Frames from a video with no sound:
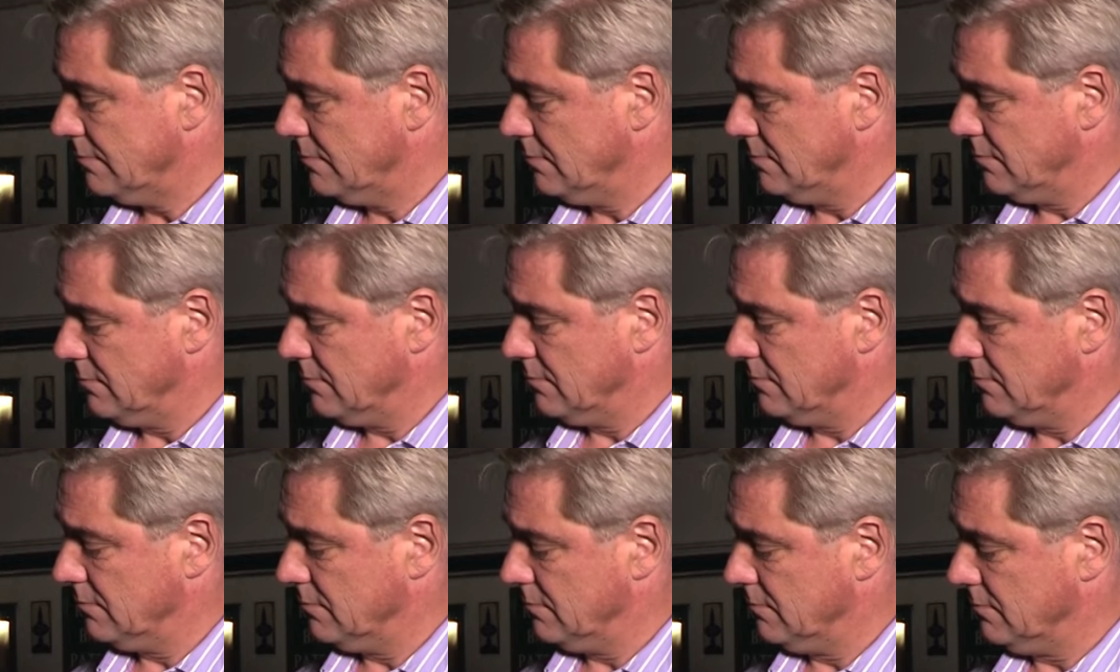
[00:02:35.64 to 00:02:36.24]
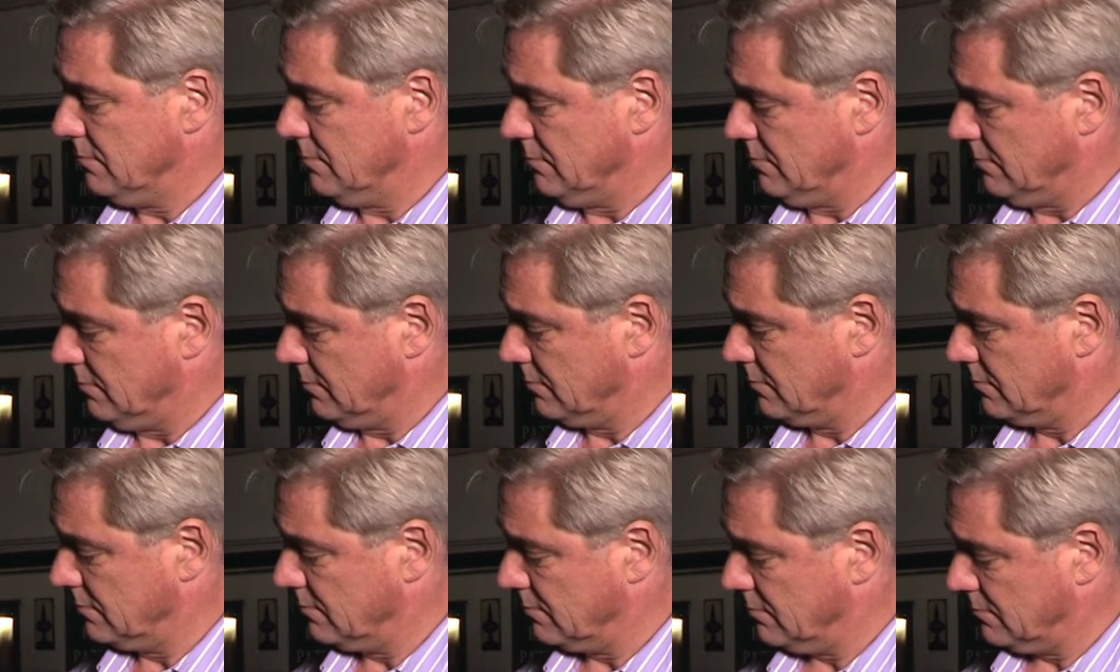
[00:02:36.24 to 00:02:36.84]

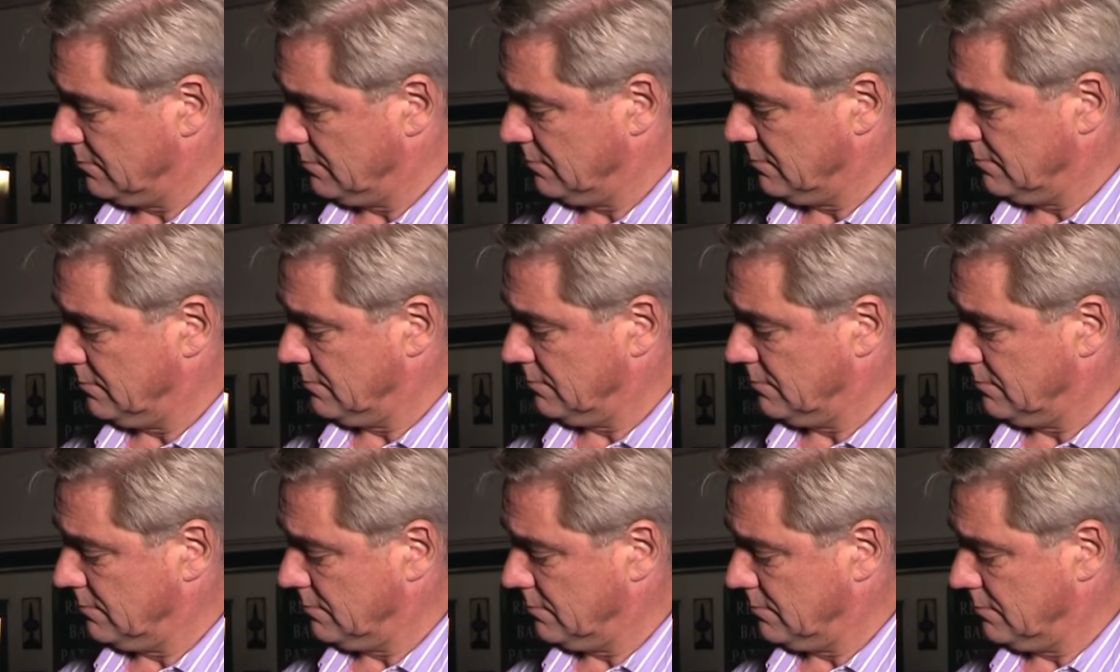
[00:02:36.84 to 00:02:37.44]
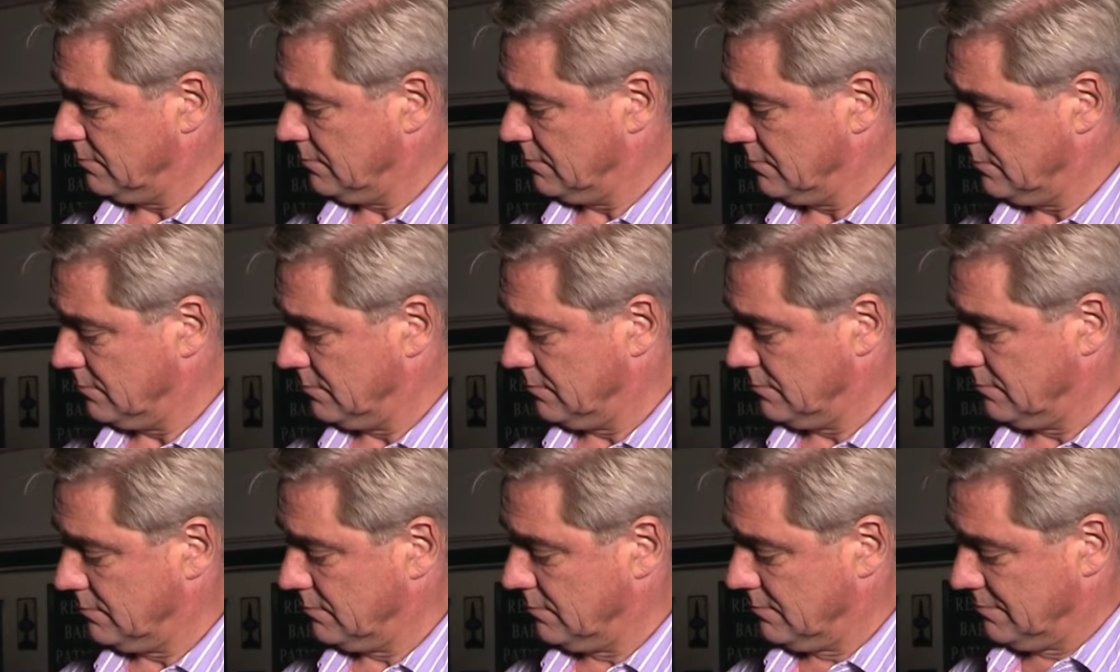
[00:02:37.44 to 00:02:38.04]

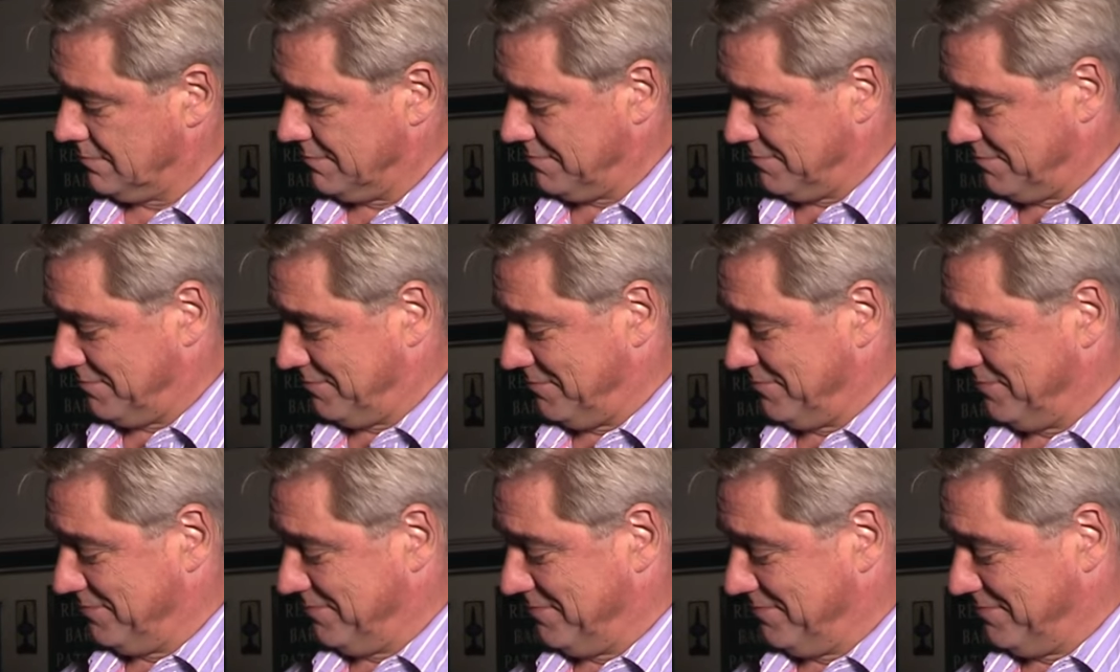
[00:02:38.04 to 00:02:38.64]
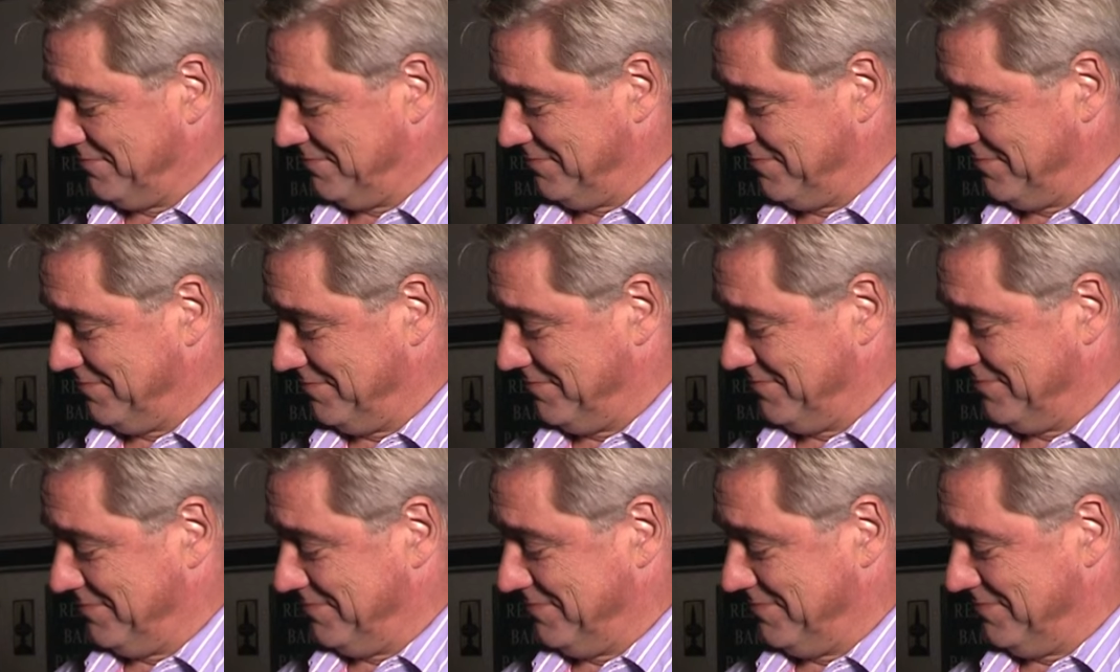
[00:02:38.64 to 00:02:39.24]

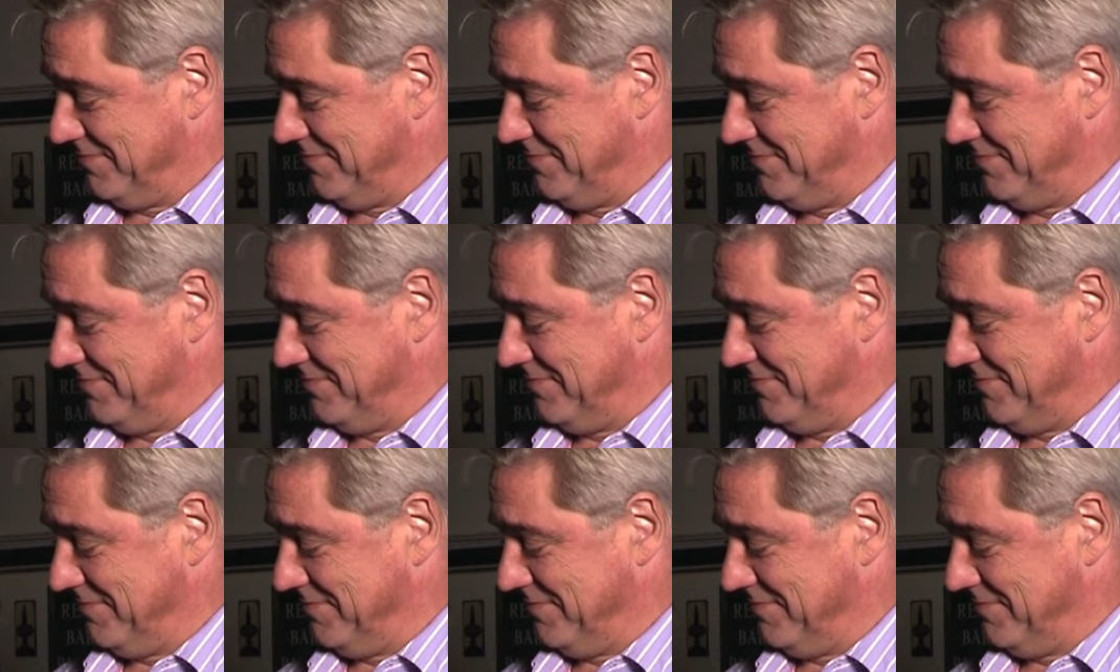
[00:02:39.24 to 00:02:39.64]
No words are spoken by the person on screen.